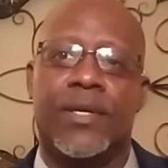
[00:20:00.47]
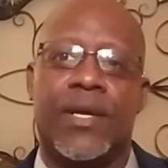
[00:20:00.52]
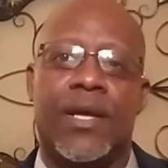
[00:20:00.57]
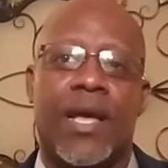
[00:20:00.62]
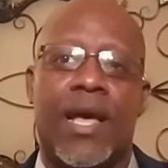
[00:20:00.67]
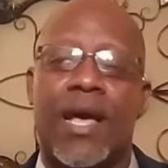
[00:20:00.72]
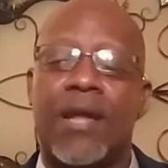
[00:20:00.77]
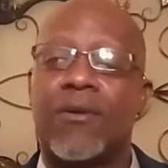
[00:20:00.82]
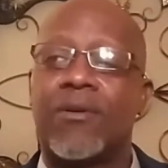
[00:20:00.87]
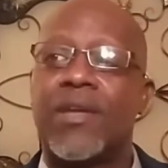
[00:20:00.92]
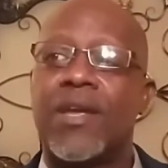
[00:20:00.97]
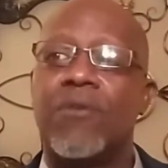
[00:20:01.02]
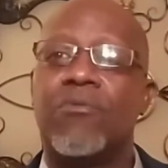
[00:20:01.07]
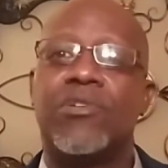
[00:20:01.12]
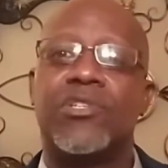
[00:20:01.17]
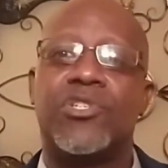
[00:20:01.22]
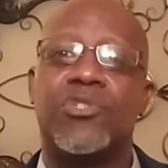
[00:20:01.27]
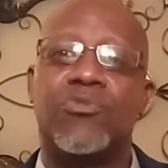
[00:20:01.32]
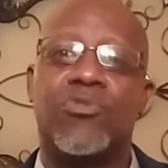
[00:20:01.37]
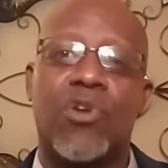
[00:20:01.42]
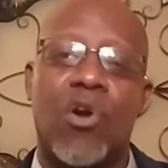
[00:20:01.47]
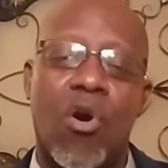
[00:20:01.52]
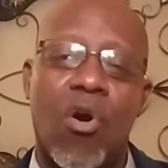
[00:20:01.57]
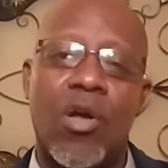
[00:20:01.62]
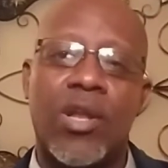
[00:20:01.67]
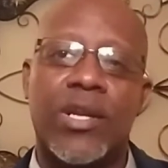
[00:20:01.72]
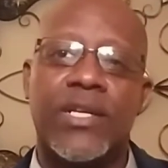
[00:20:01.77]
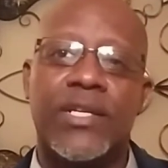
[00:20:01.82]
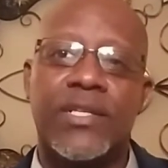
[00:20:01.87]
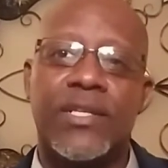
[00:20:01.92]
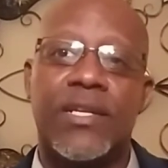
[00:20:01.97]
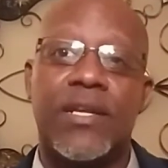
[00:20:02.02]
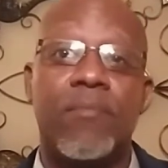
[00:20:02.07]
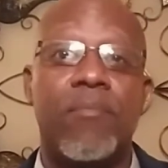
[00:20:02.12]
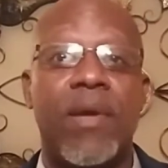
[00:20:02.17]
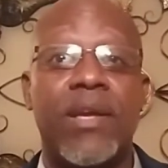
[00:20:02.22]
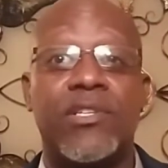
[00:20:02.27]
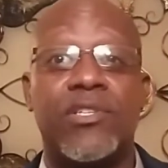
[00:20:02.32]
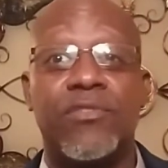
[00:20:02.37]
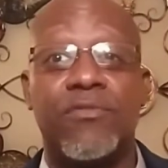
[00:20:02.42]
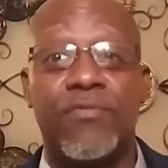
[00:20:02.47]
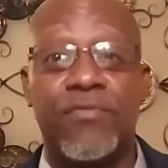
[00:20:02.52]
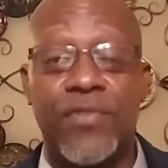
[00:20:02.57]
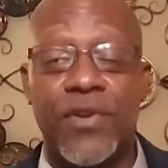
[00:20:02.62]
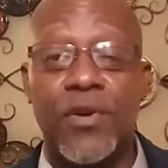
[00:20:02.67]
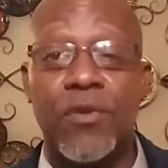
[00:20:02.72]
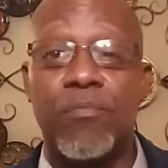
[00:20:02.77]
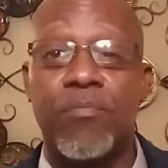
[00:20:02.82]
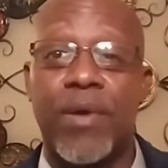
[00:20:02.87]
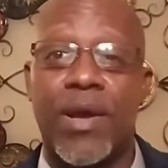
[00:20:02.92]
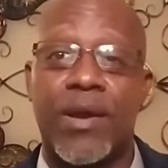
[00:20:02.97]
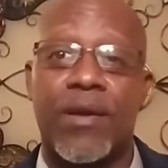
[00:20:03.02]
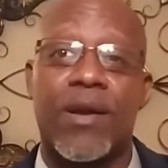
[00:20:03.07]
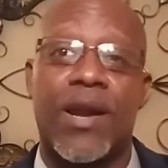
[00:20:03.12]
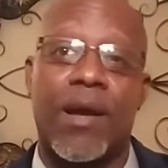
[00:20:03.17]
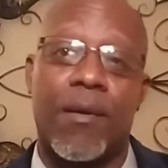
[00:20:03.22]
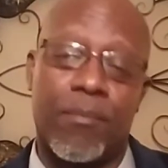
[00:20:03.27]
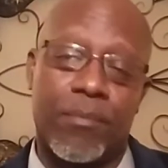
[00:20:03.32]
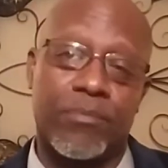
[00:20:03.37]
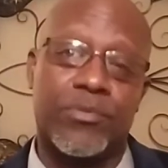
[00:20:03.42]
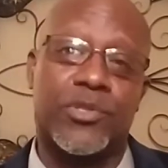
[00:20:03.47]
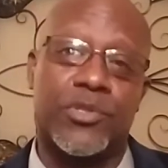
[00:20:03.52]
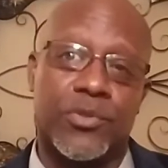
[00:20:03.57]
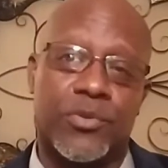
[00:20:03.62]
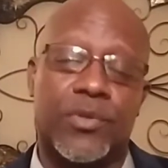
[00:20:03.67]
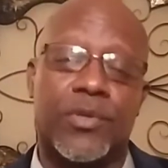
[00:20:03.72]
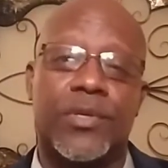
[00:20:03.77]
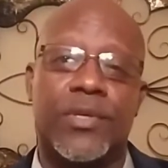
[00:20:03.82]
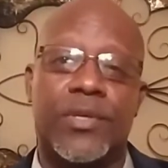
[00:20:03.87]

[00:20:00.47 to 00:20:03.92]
I don't care what you call it. It makes you feel better, I'm sure.